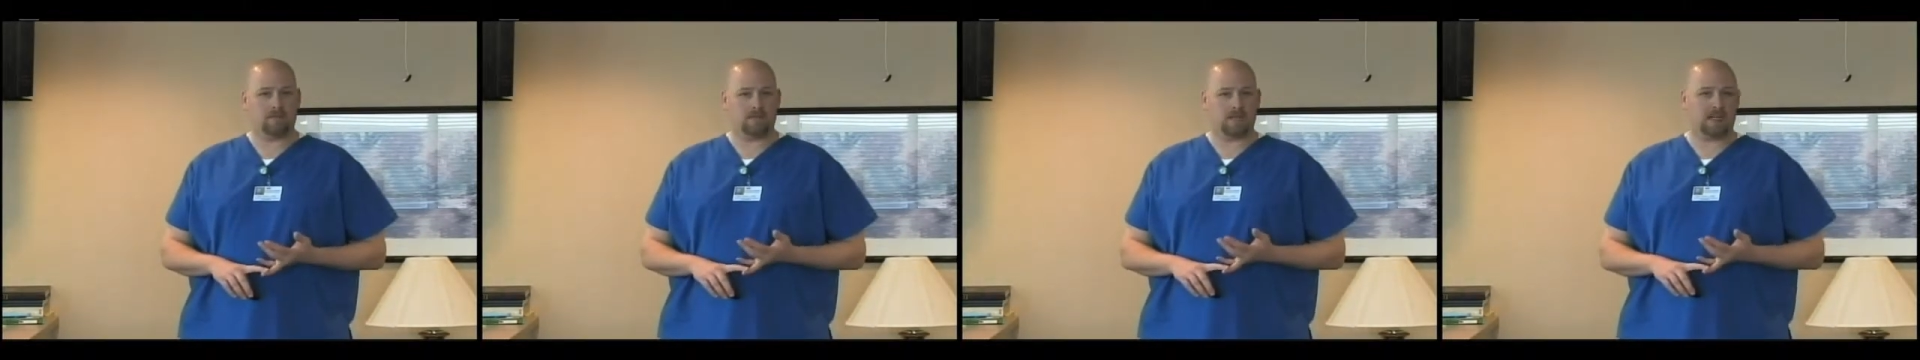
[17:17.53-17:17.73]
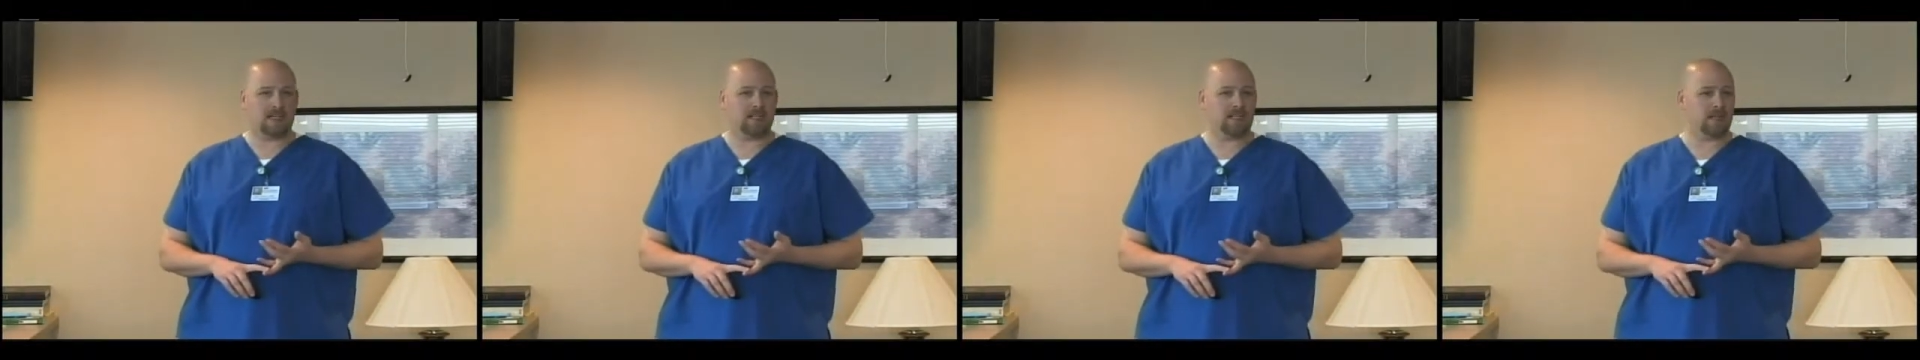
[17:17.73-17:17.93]

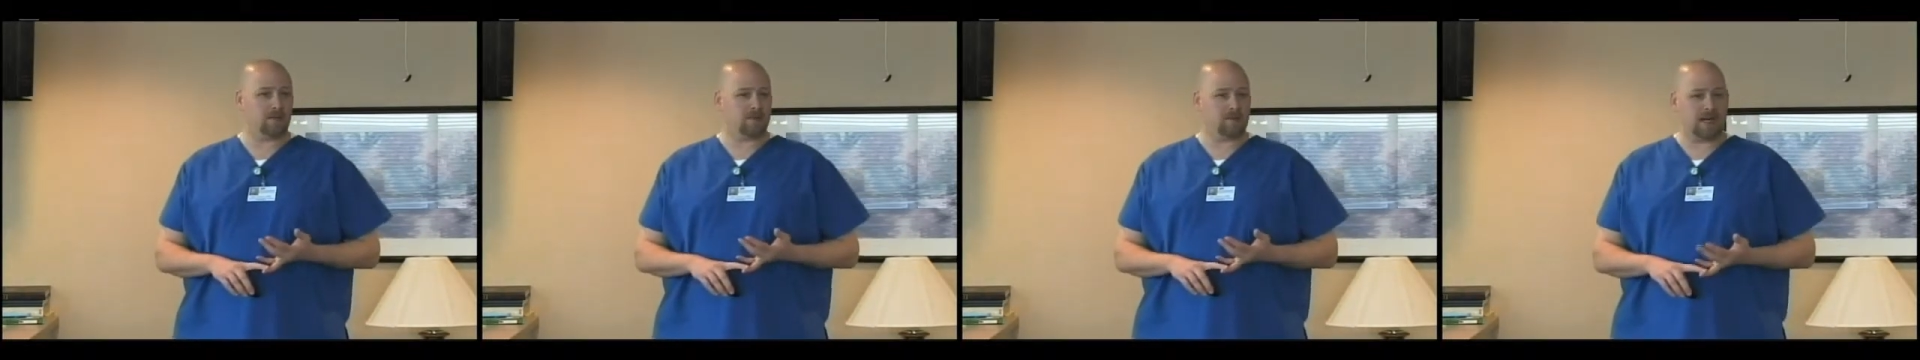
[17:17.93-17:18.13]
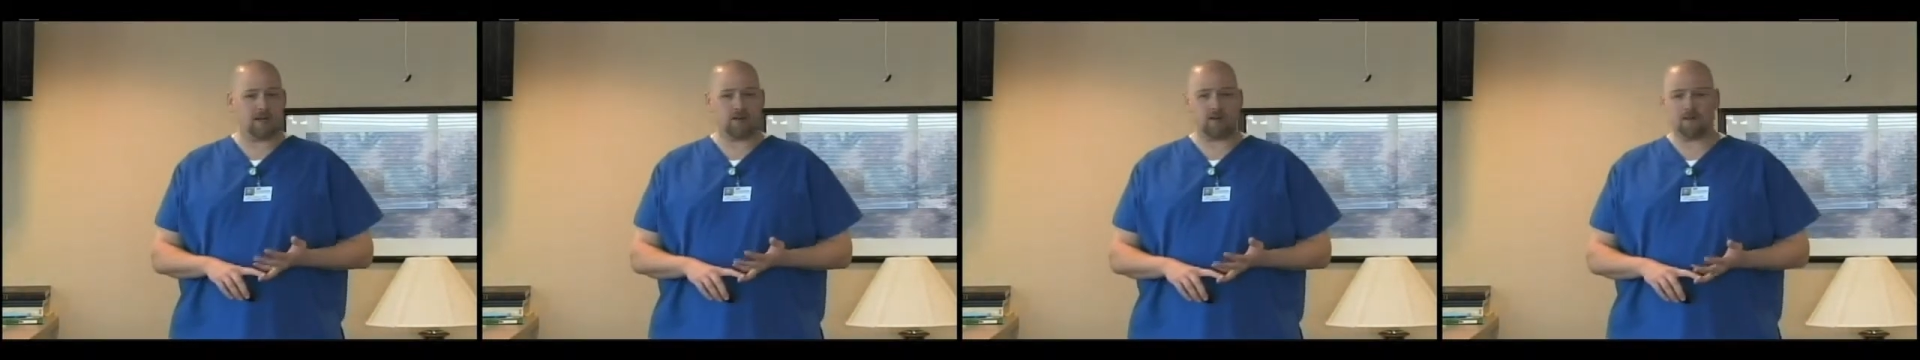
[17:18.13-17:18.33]
to get to your
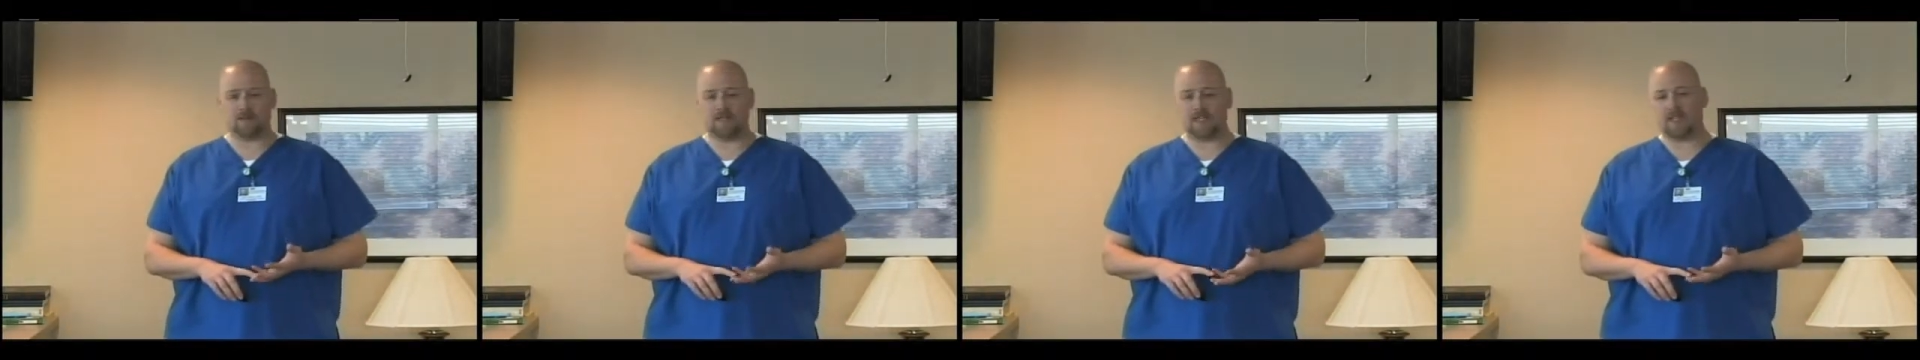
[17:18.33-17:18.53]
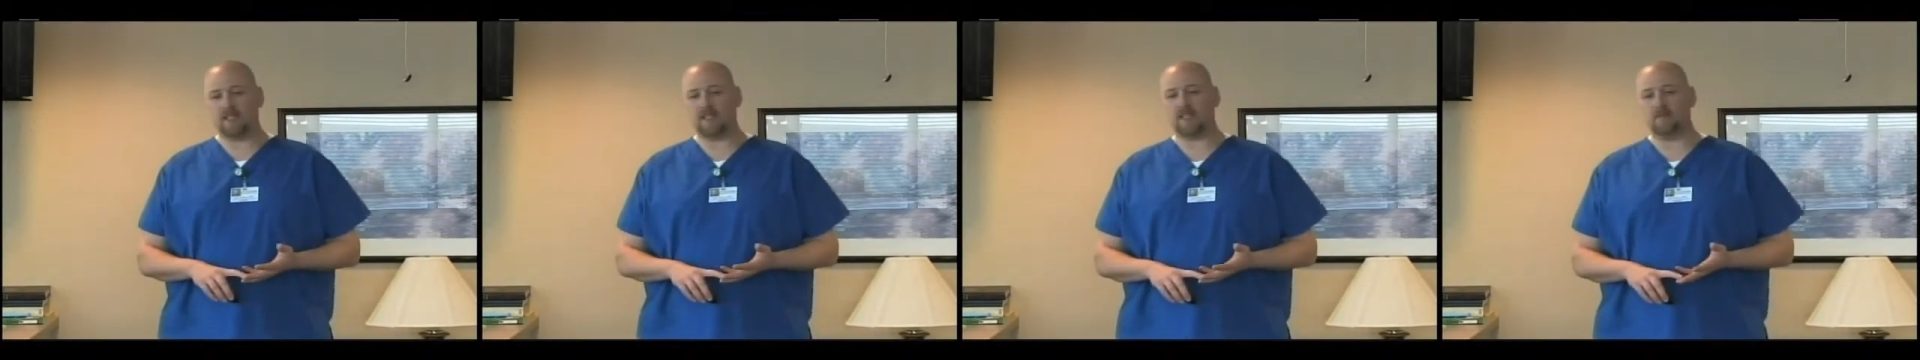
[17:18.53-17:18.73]
bedroom,
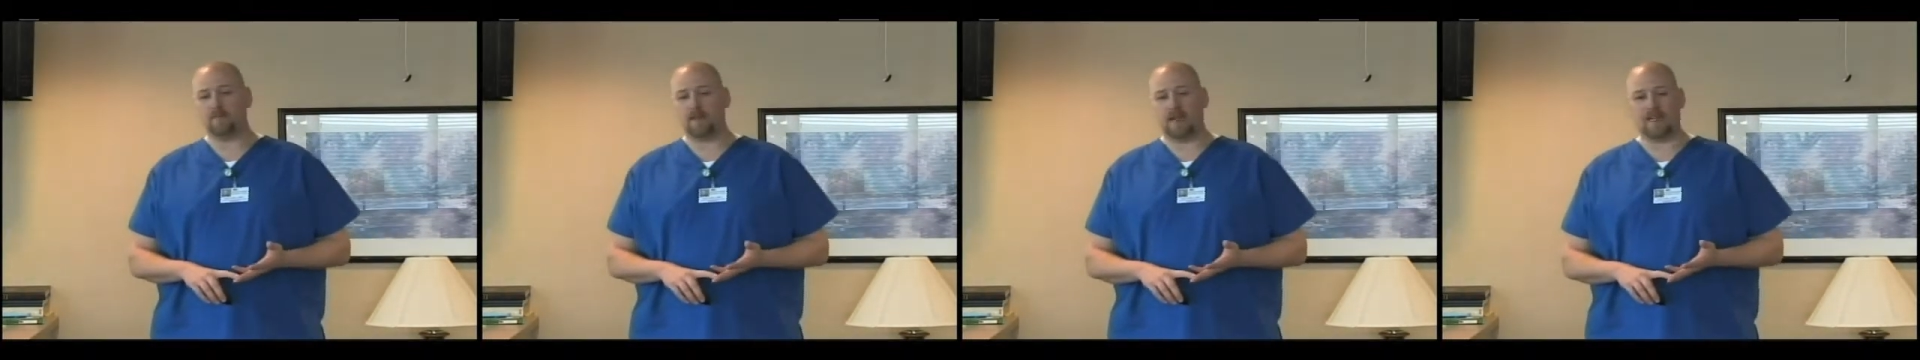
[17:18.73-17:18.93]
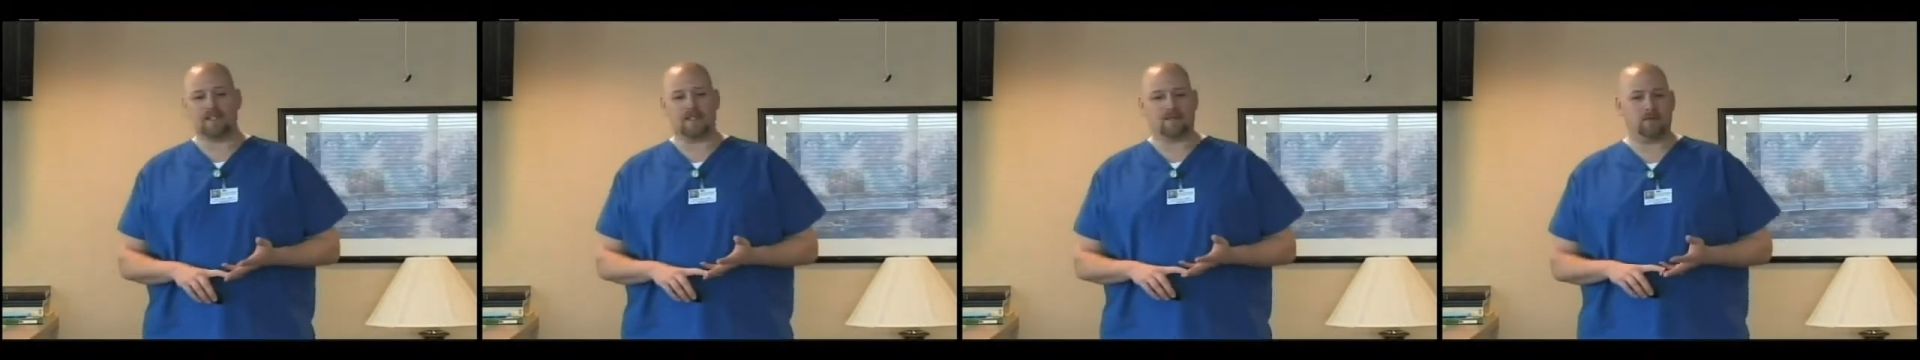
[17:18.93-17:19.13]
to get to the
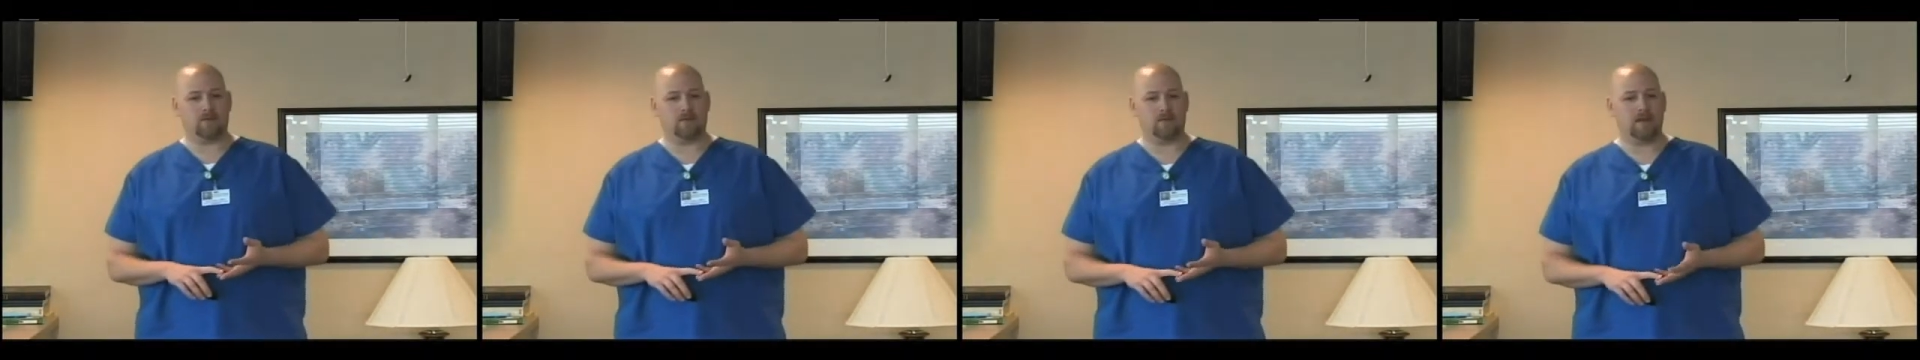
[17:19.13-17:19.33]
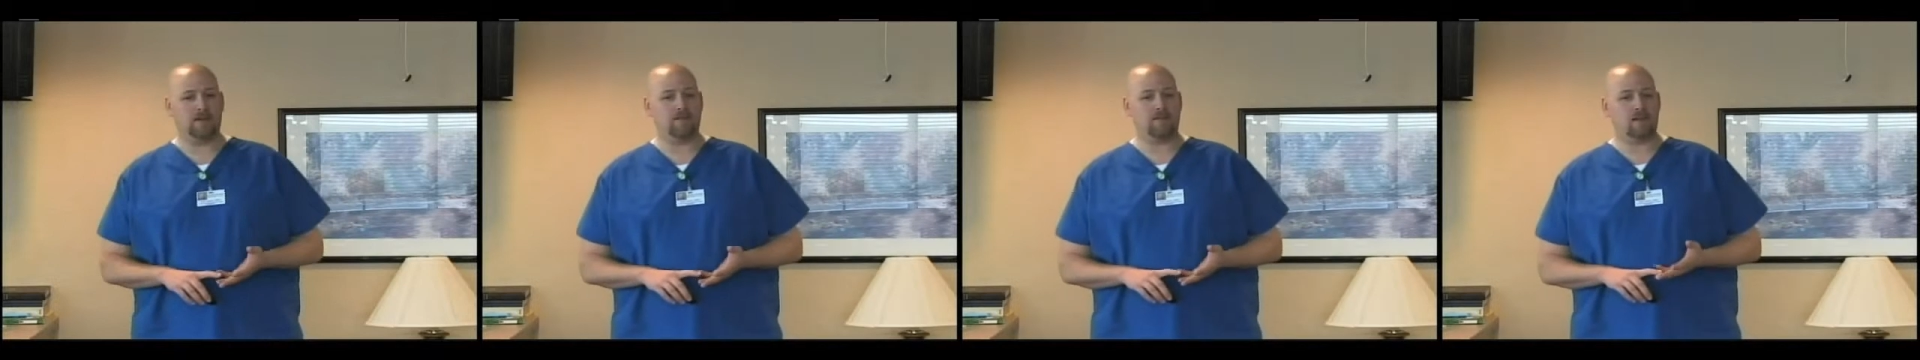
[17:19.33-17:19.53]

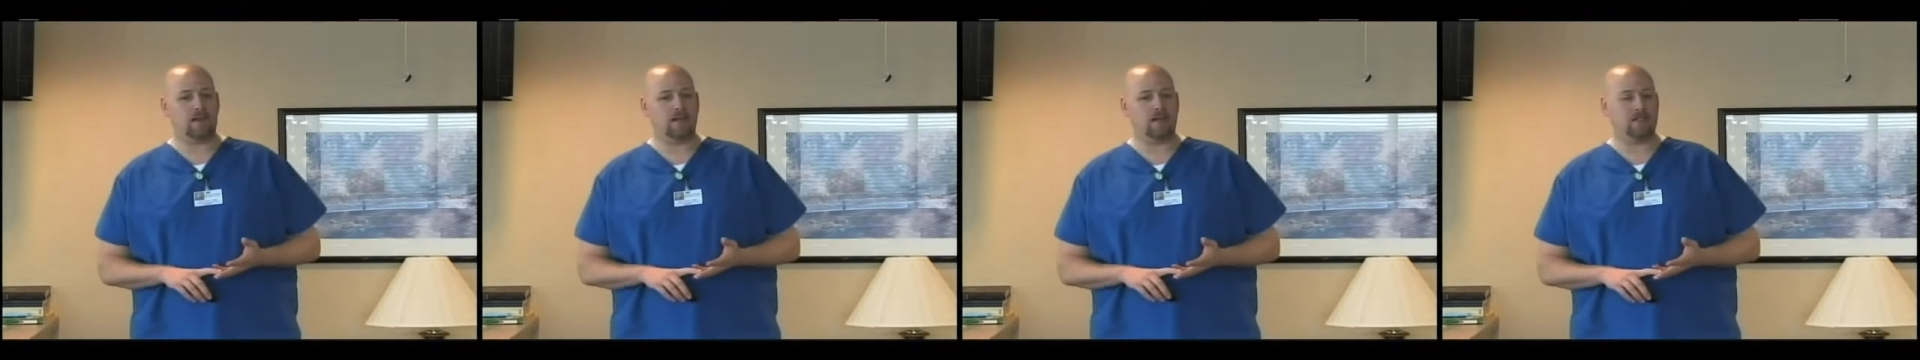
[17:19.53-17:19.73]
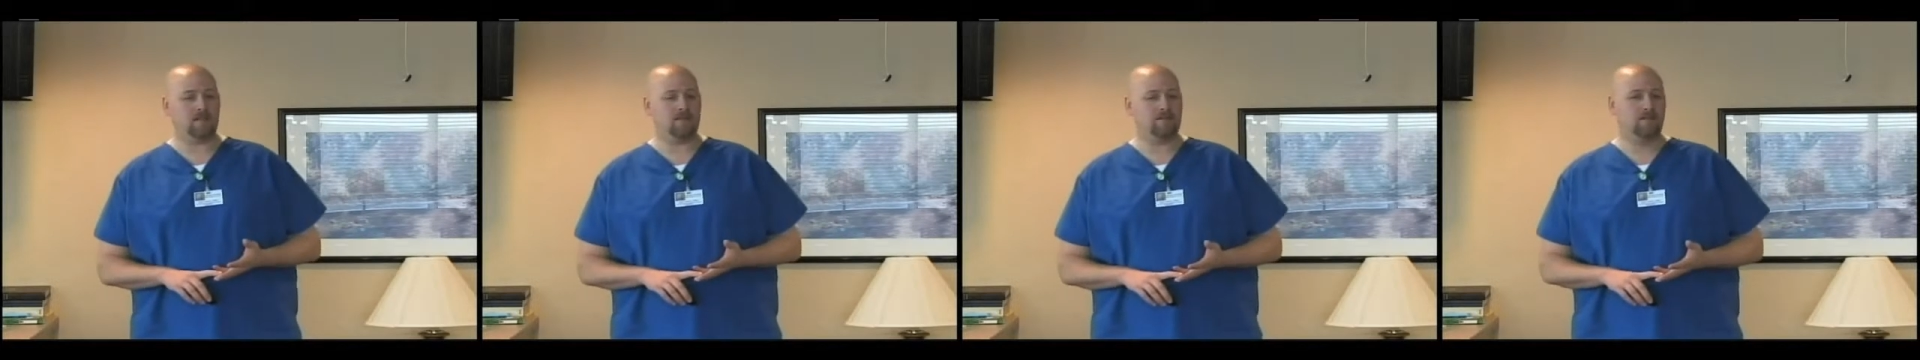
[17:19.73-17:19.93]
basement, whatever
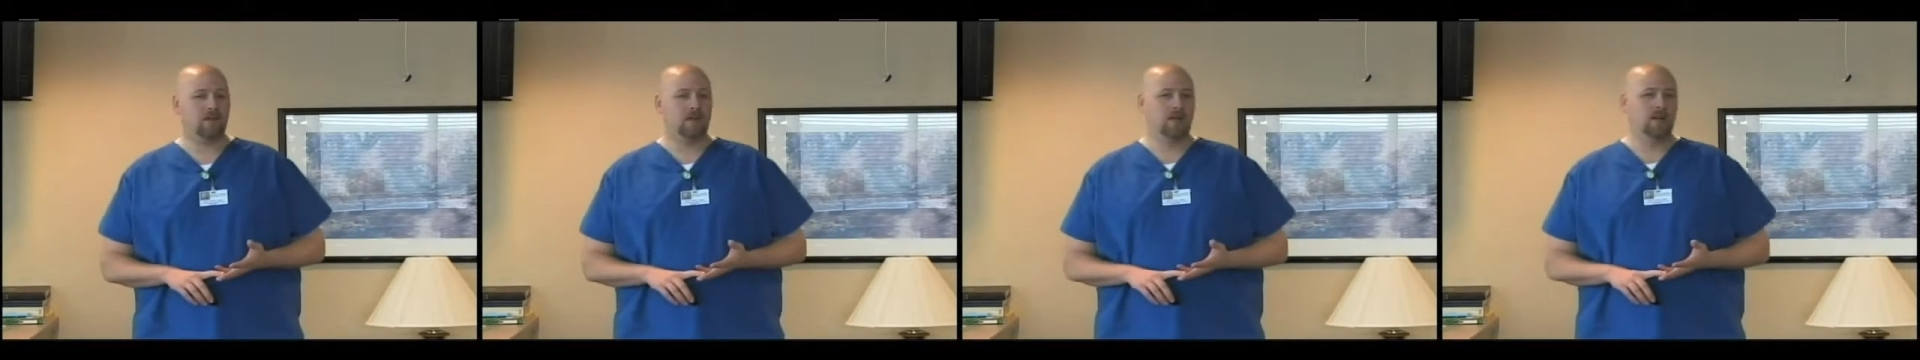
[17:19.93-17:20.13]
it is.